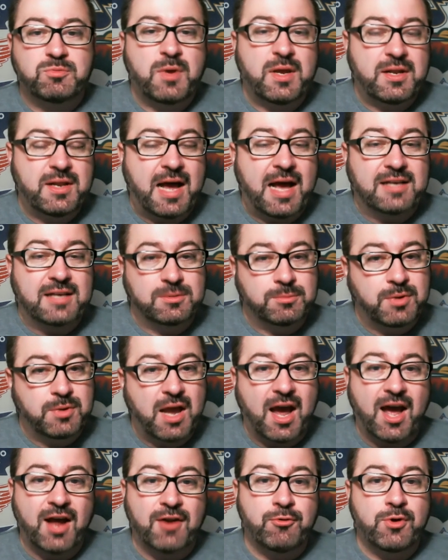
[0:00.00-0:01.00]
paid Nazem
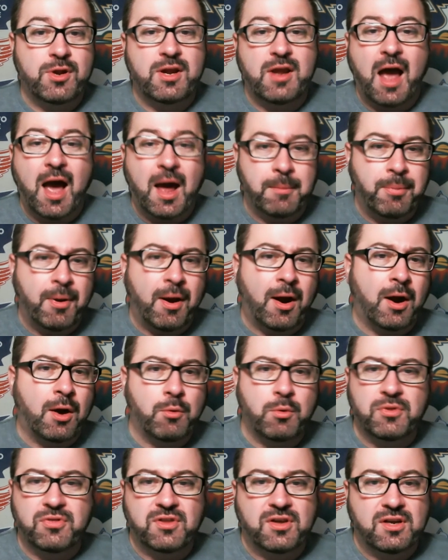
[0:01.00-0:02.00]
Kadri on par with